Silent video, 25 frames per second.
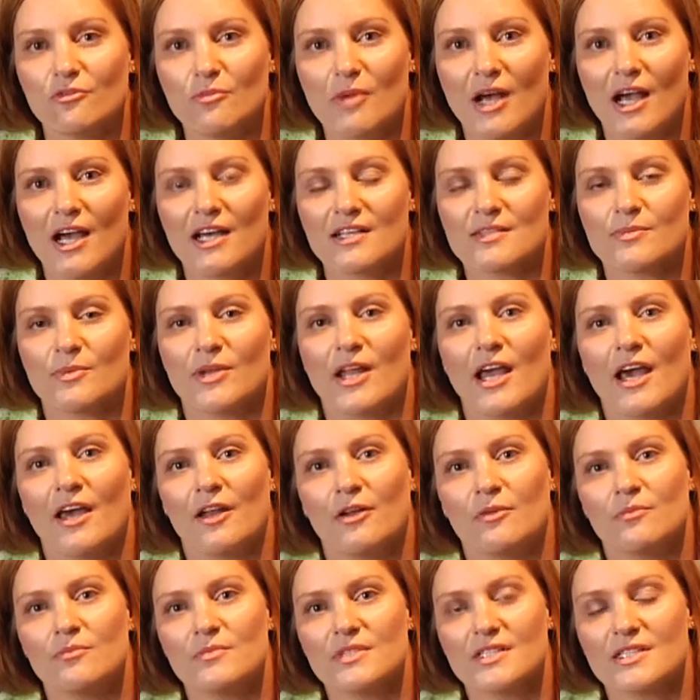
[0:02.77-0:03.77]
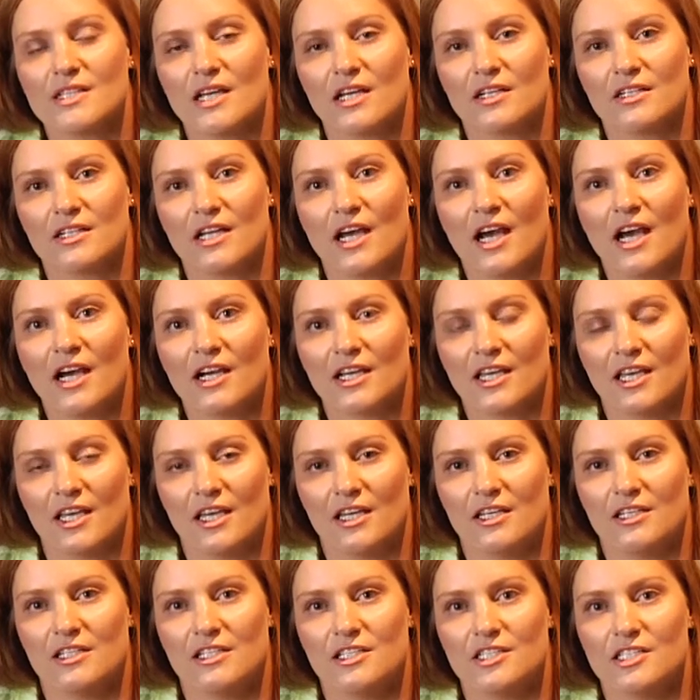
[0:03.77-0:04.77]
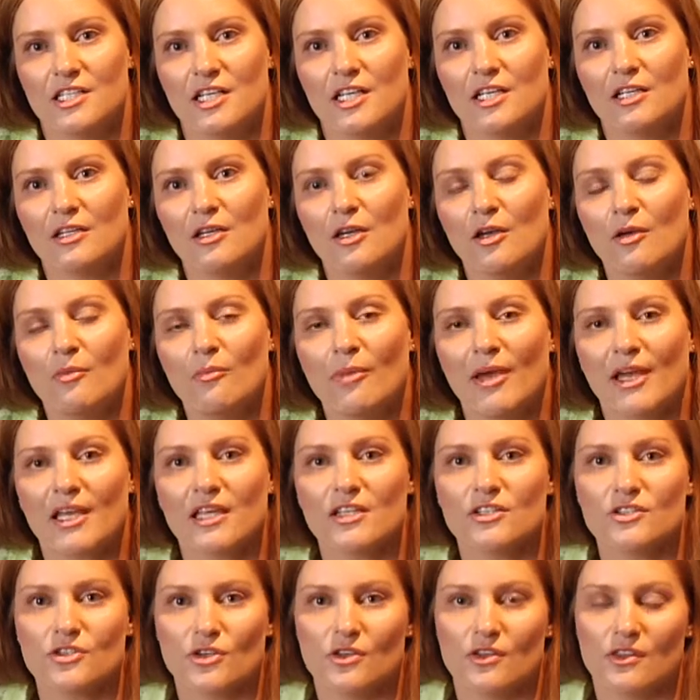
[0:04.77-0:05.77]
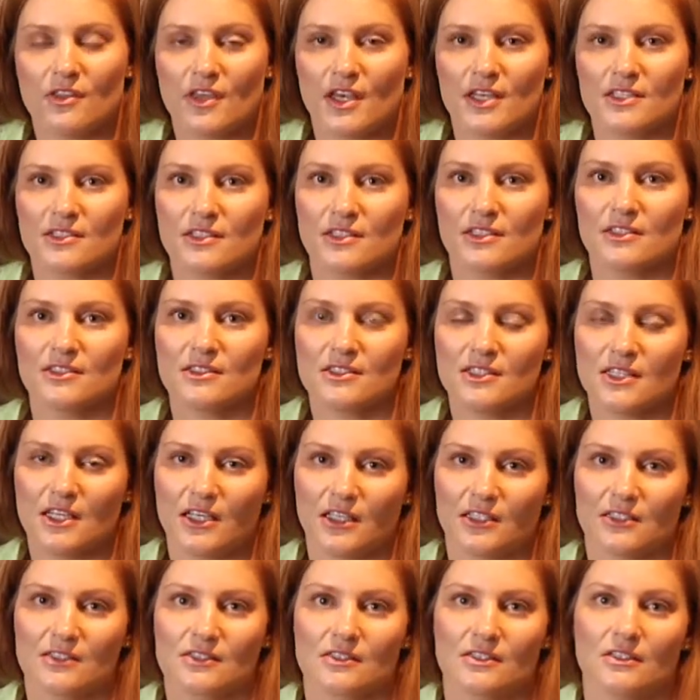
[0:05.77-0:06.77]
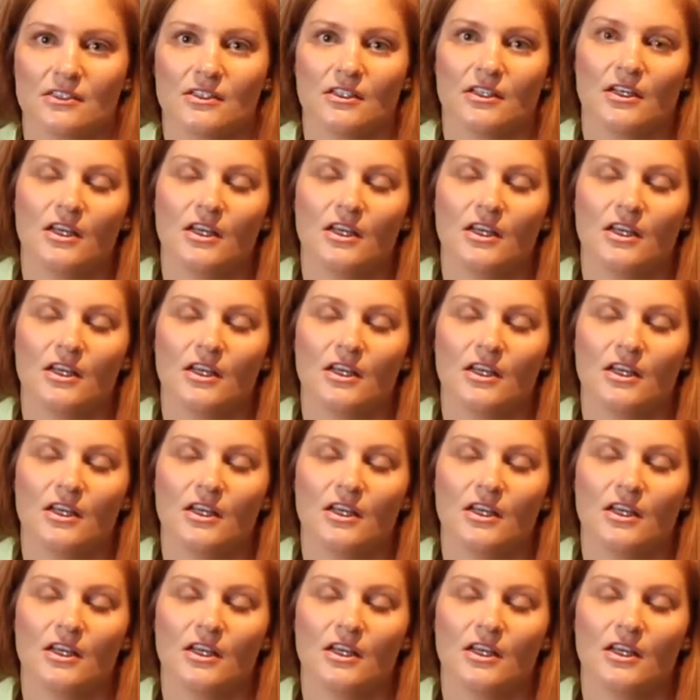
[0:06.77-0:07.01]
and my husband Adam started Ark Air Conditioning back in 2006.